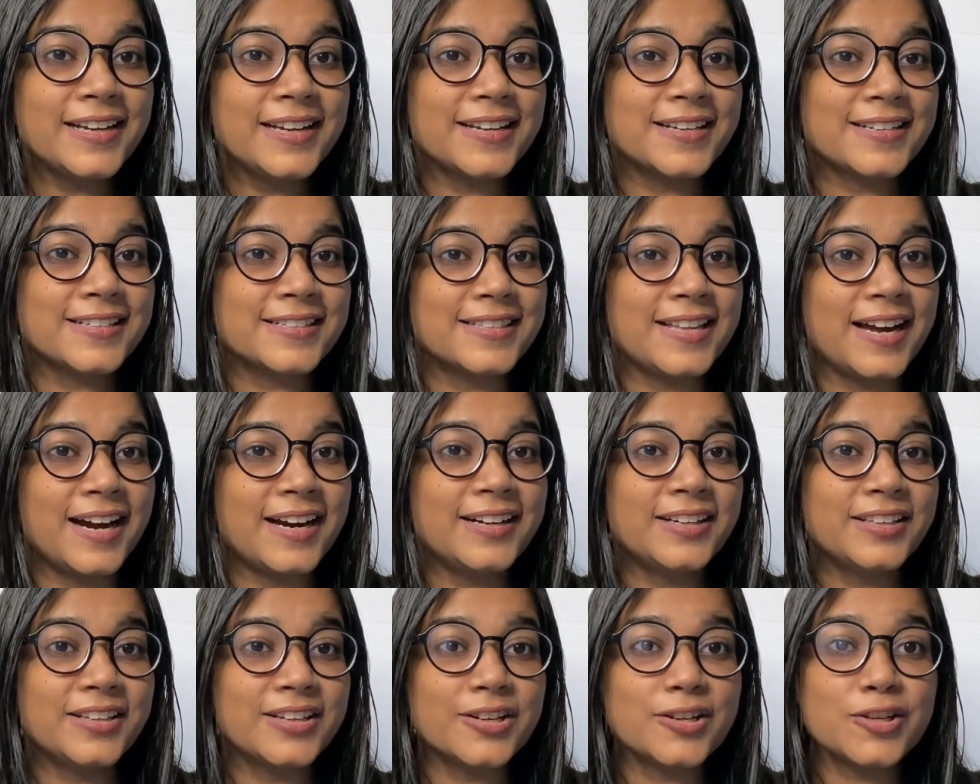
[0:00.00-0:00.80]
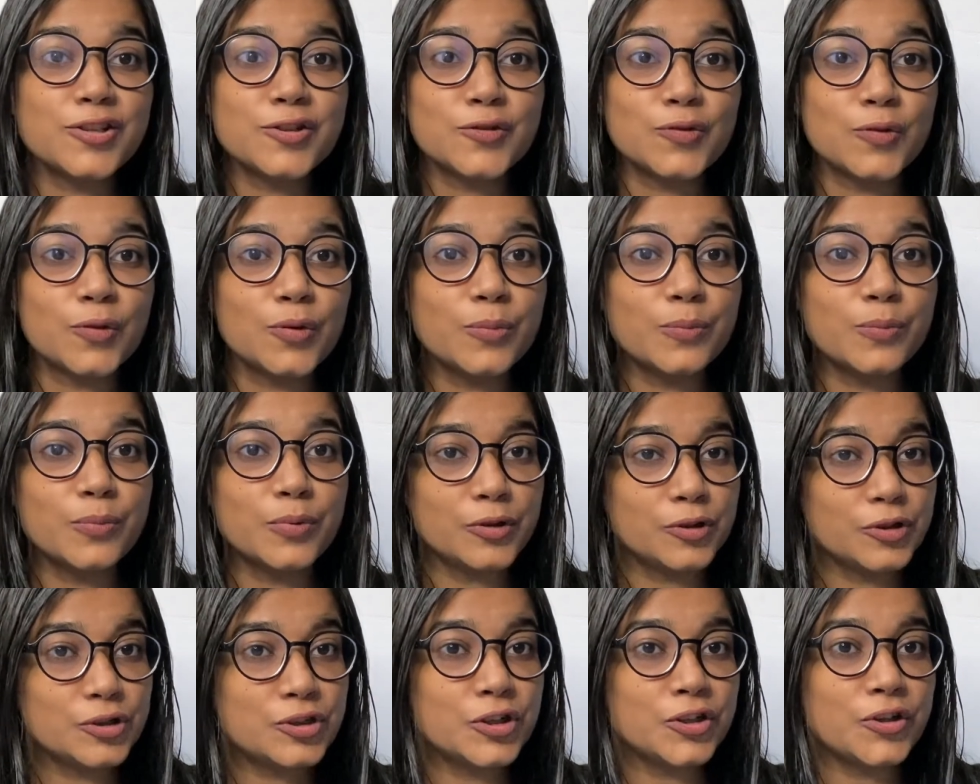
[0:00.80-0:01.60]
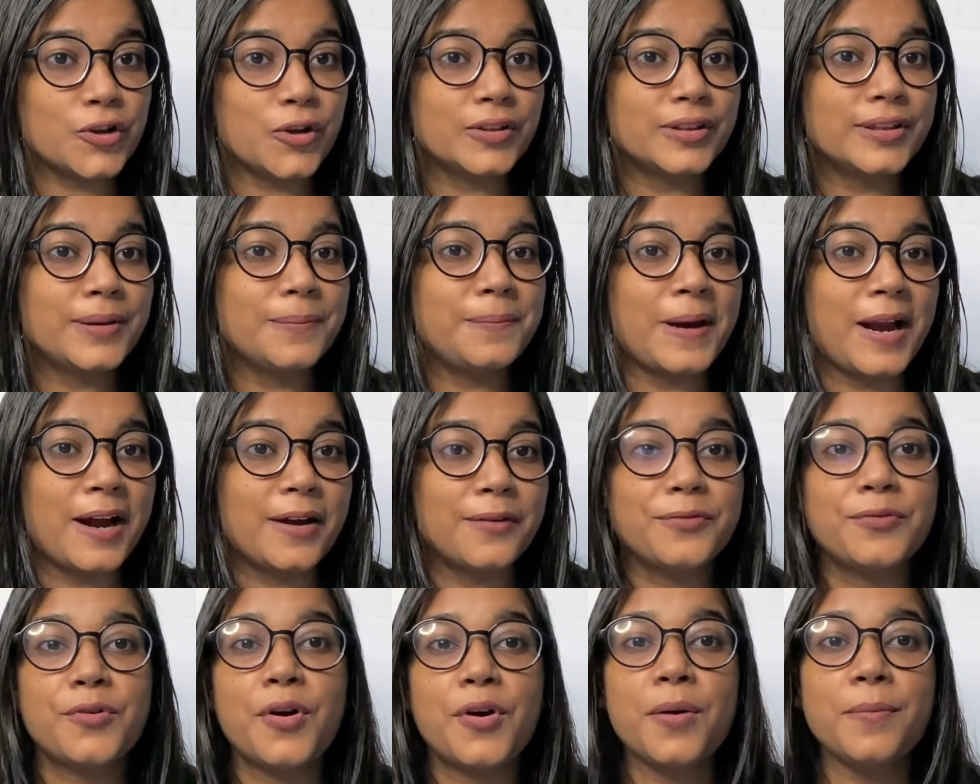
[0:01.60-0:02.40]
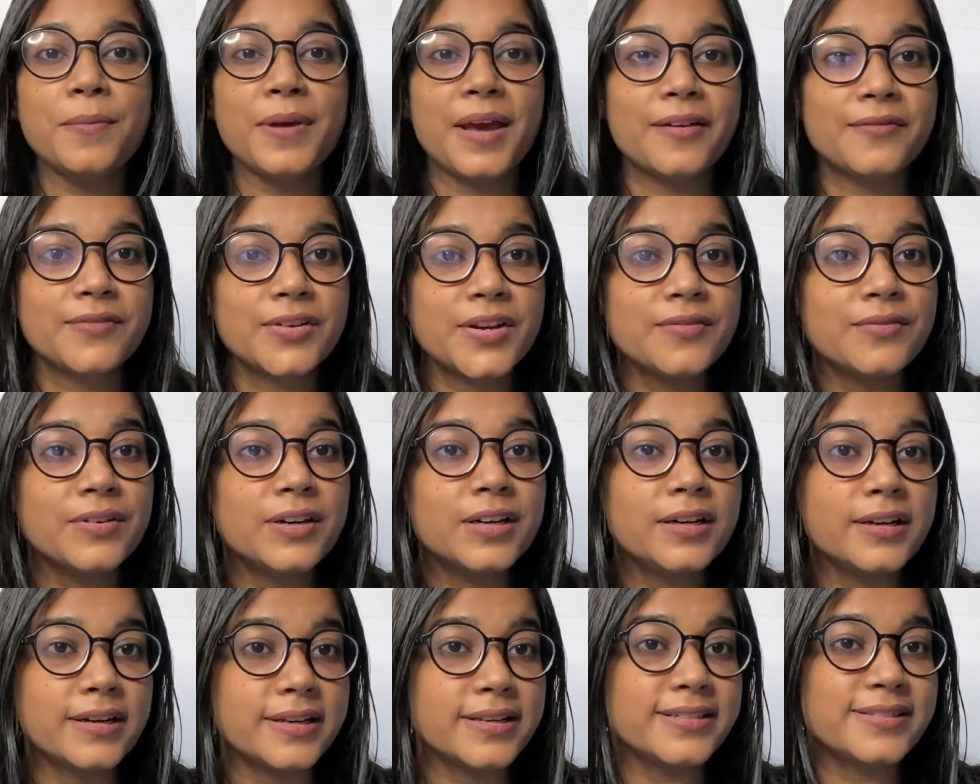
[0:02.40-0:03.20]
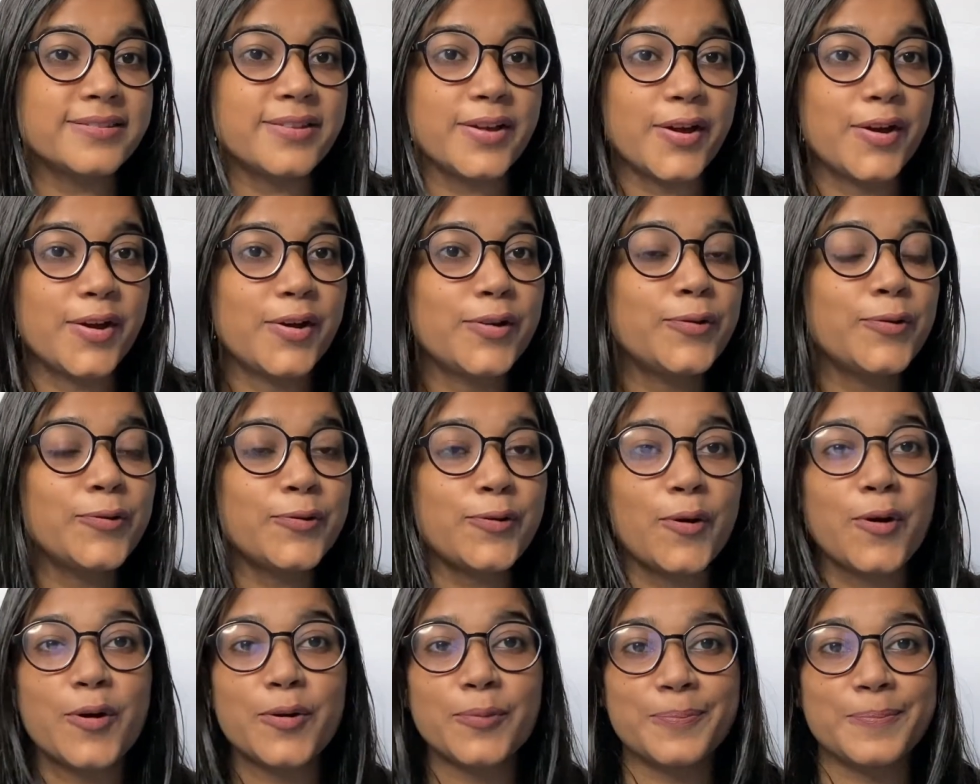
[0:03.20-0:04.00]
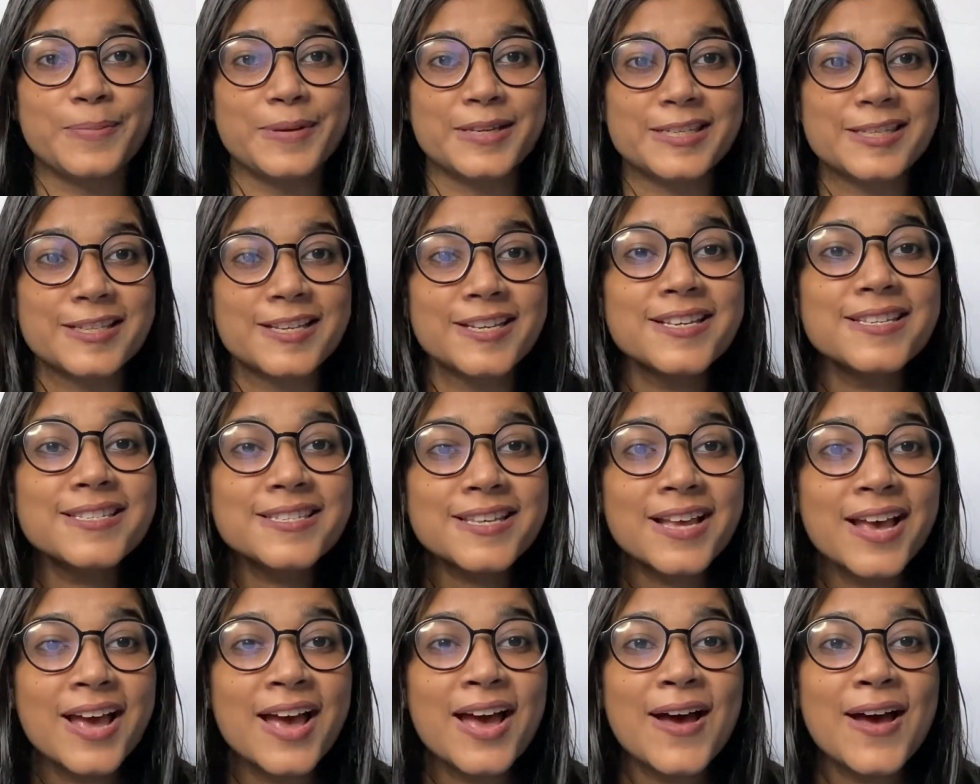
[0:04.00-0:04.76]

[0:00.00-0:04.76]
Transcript: is that there is no bullshit on the platform. Everyone is there to talk business.